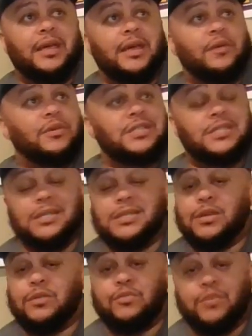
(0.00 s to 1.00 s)
It was just
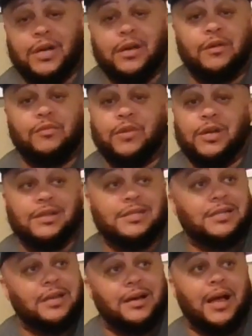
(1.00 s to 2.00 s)
a real, real
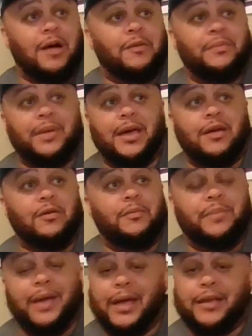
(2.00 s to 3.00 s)
slug-out battle,
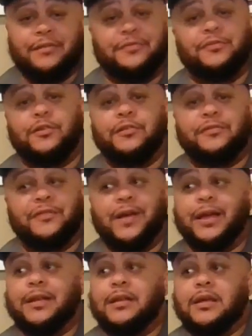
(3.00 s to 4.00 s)
back and forth
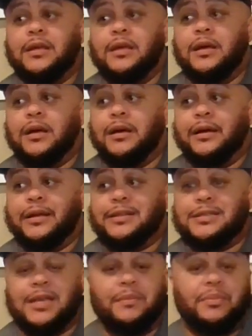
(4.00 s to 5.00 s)
fight. And
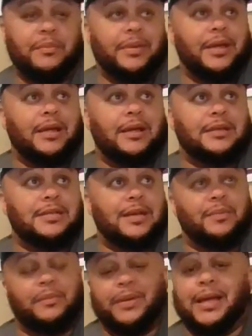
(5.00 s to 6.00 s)
Tampa
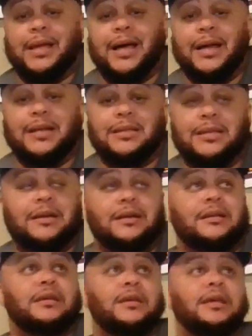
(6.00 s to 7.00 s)
Bay got it
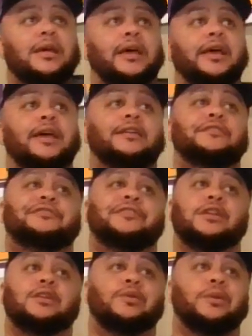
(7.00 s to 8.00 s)
done. And for
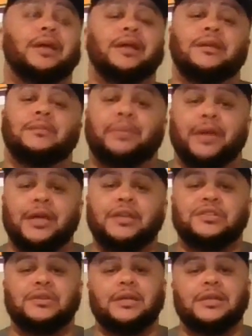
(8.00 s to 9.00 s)
the New England
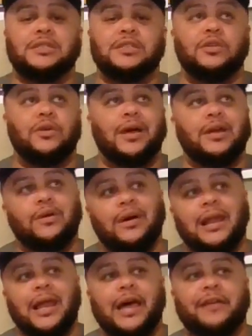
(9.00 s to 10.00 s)
Patriots, you know, I
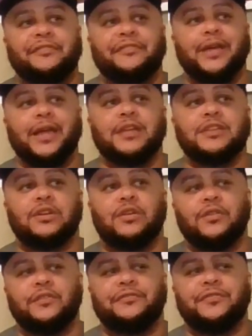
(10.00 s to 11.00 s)
know a lot of fans are
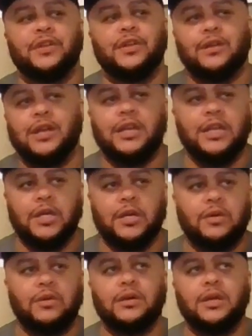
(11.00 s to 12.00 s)
going to feel a
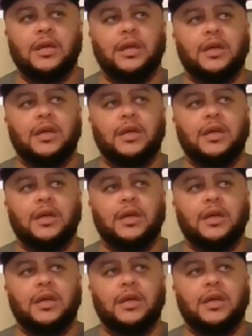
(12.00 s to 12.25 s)
little,